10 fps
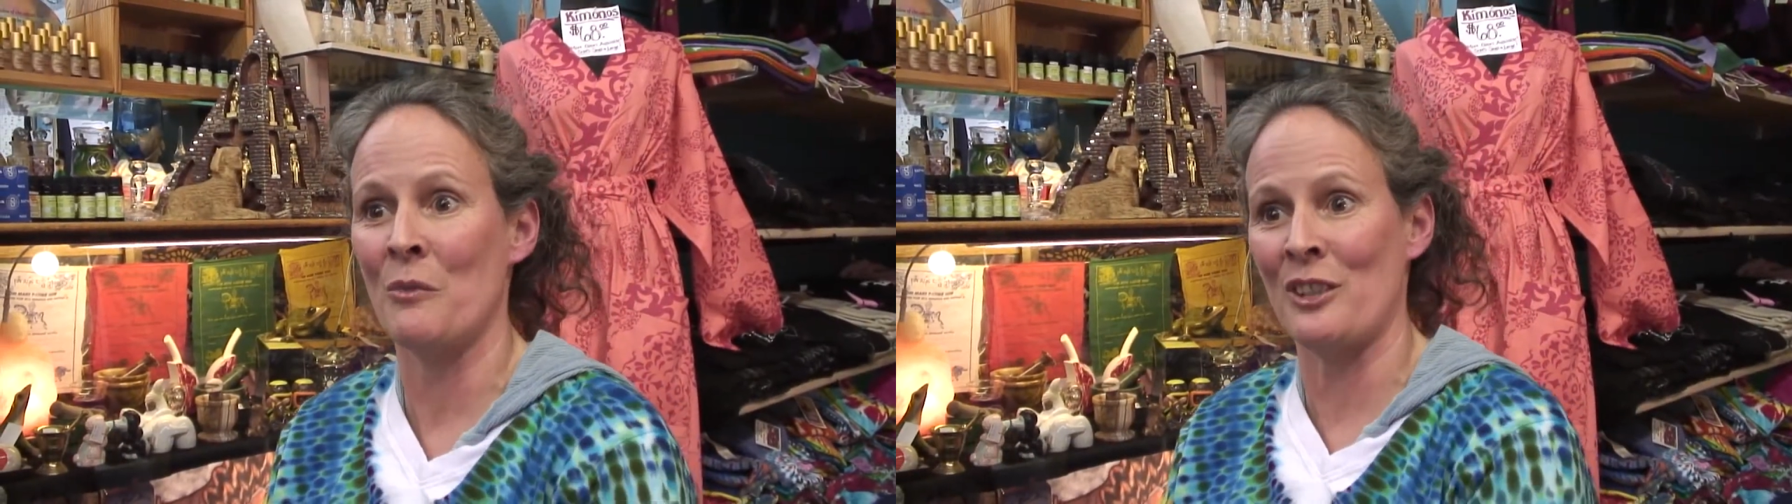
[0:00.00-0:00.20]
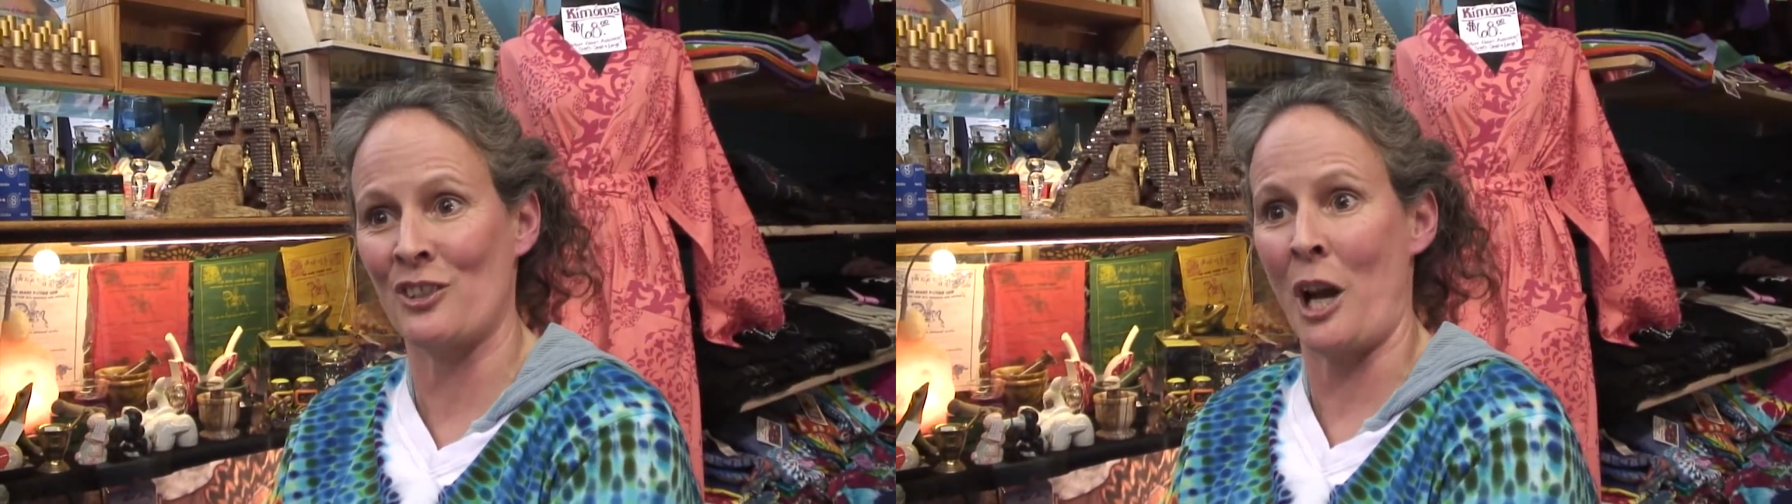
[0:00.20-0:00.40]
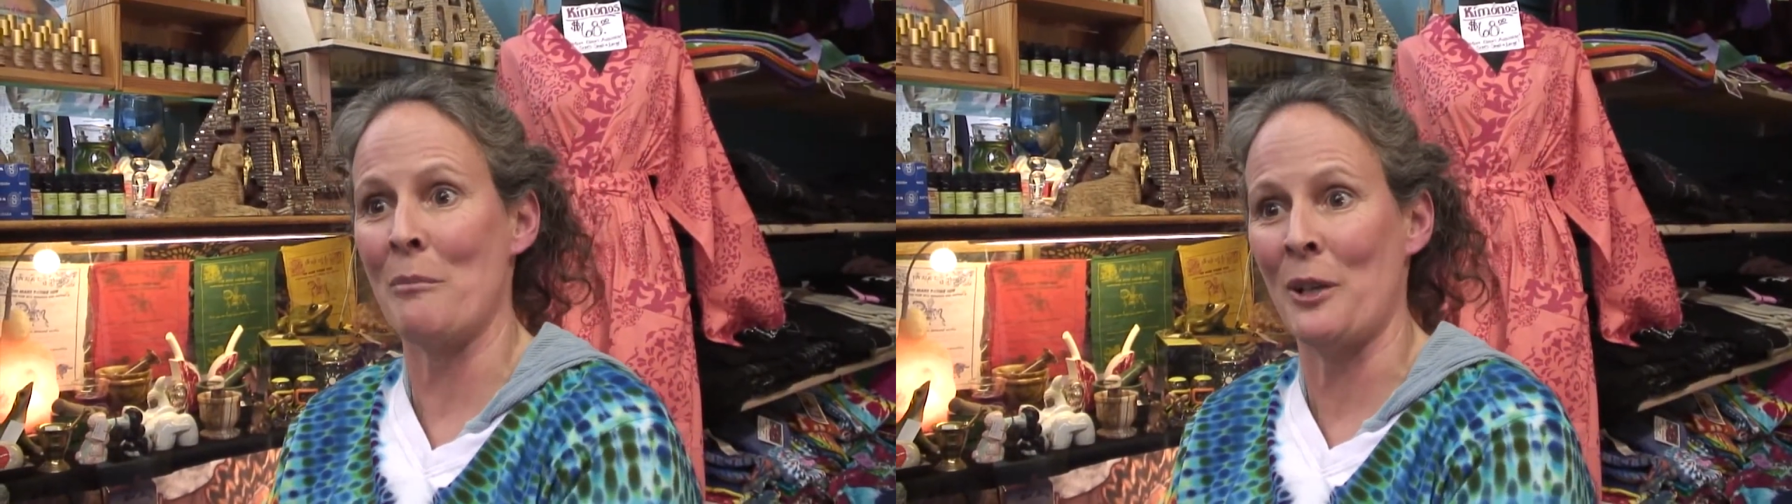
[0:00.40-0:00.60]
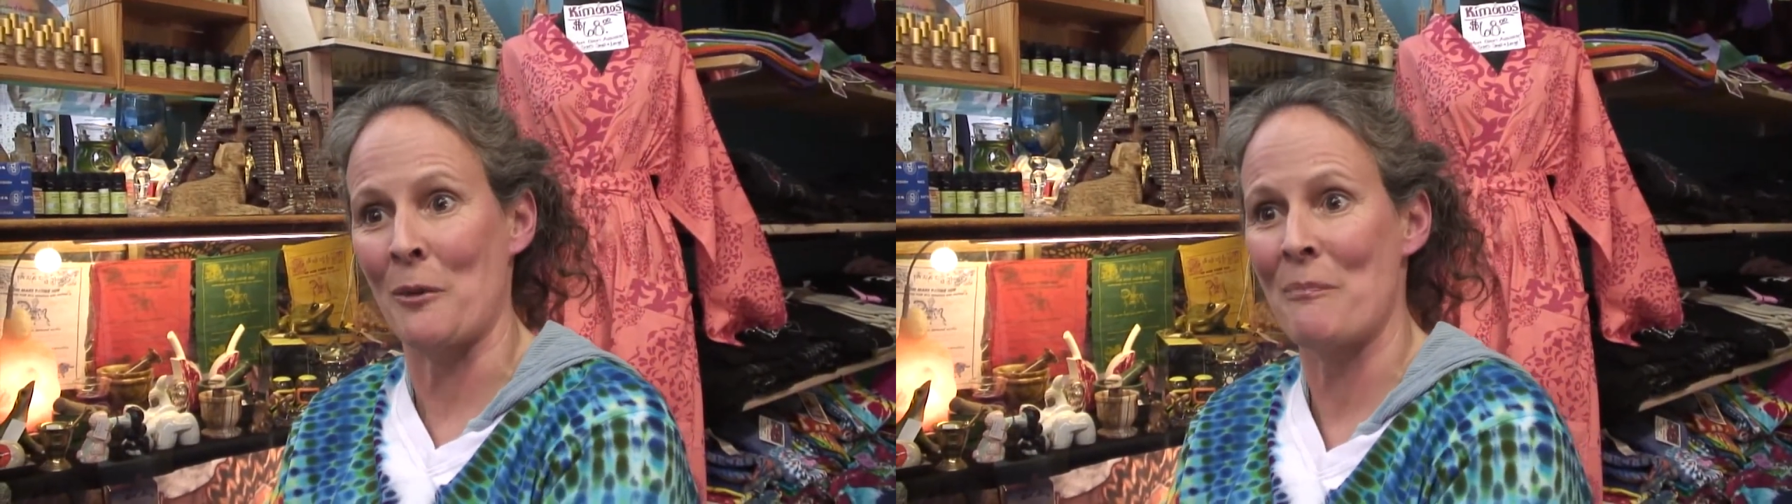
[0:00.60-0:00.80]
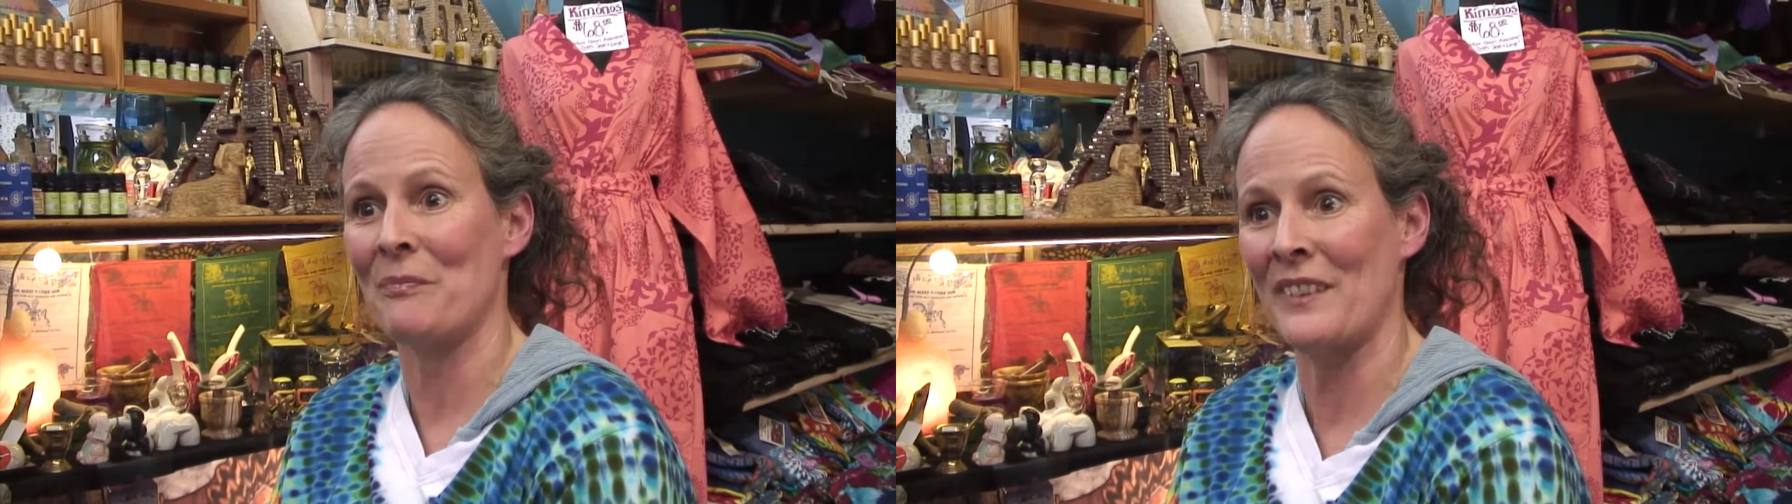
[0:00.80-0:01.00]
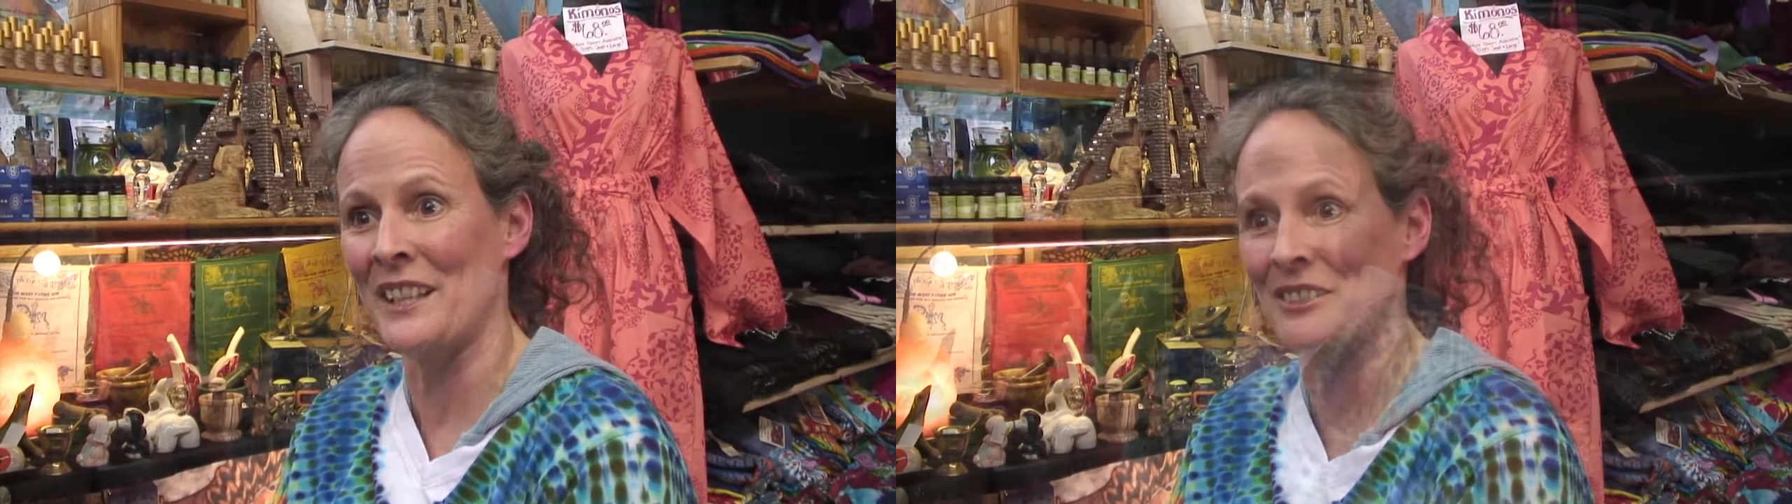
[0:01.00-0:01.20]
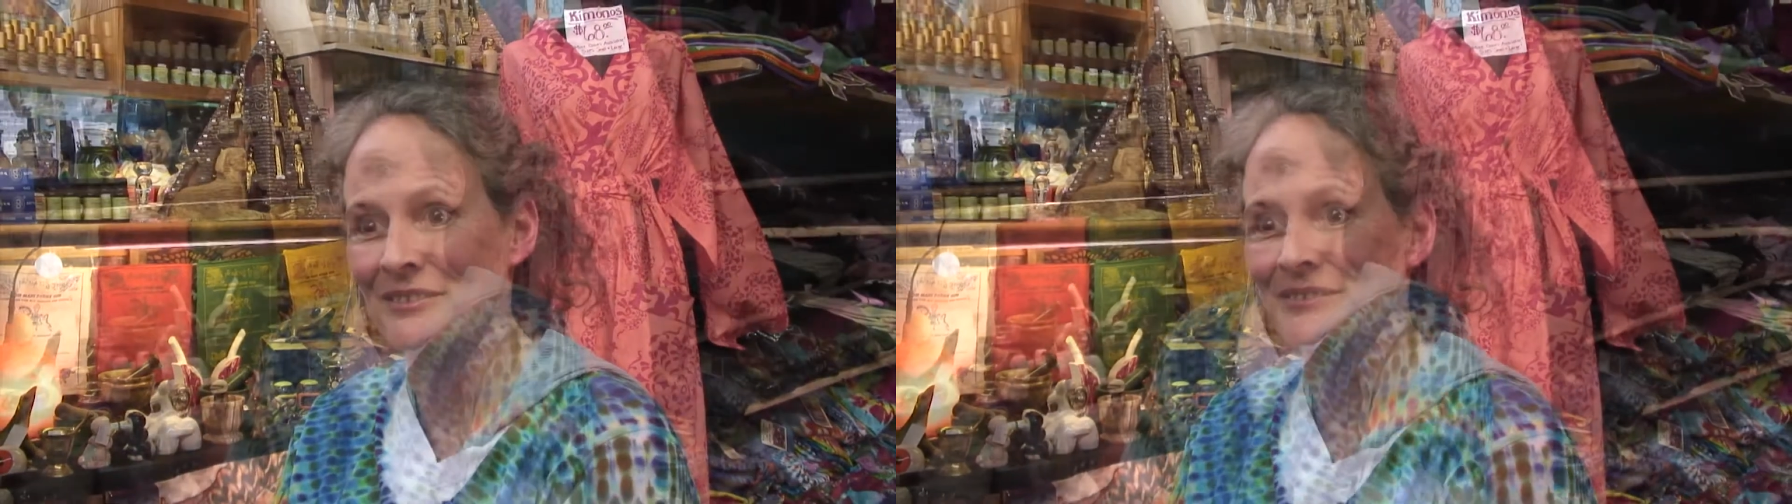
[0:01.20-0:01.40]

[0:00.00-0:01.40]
when you shop here. Yeah.